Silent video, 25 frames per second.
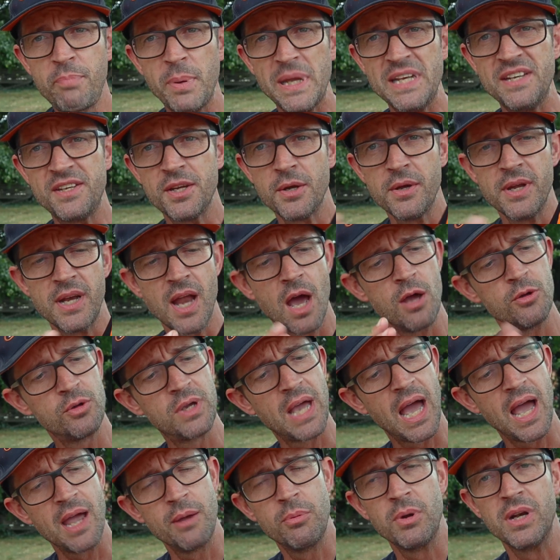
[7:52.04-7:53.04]
been doing
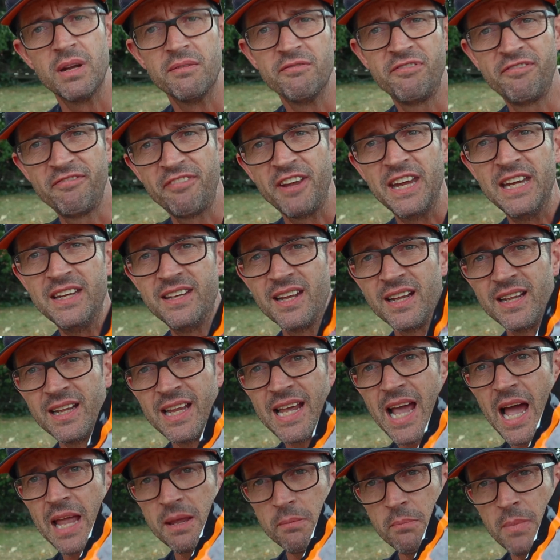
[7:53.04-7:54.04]
okay when I'm feeding
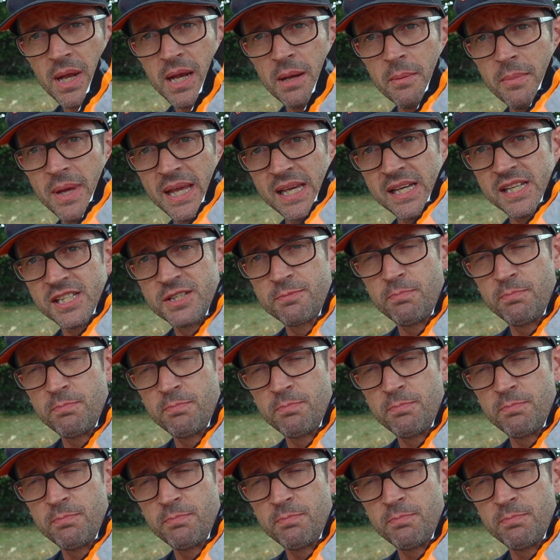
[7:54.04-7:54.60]
the 8mm